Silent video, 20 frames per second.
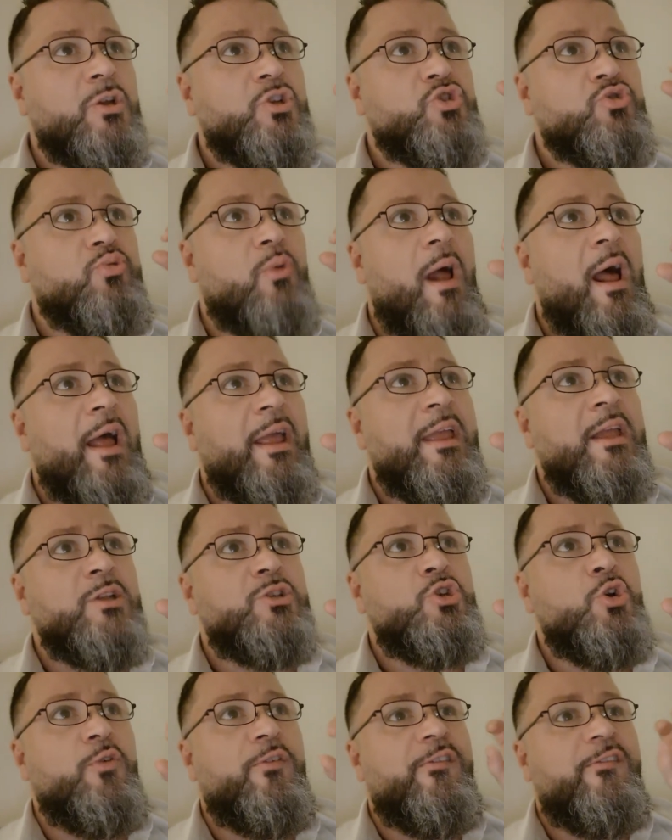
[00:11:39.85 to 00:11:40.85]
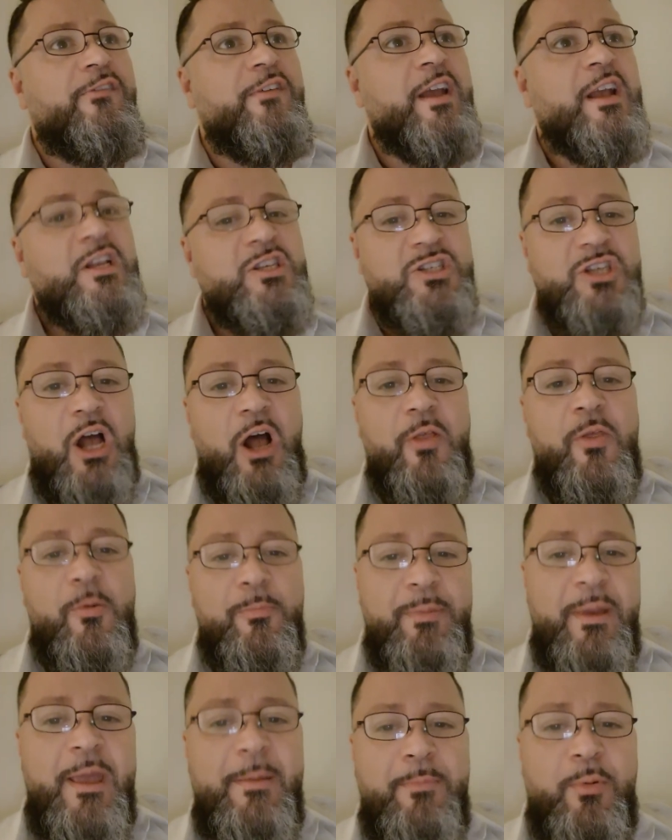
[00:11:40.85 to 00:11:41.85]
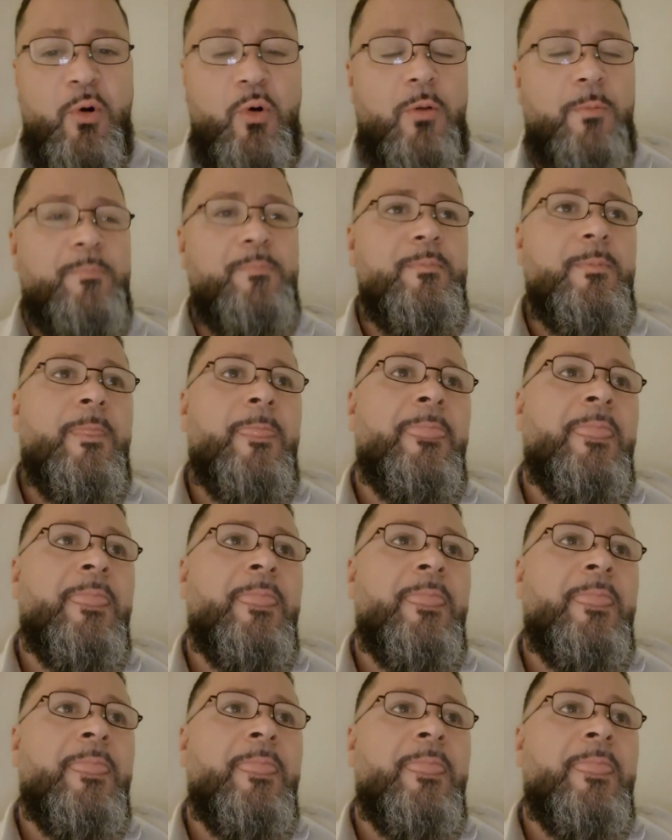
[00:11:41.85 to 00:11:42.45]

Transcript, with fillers: trying to fix other people.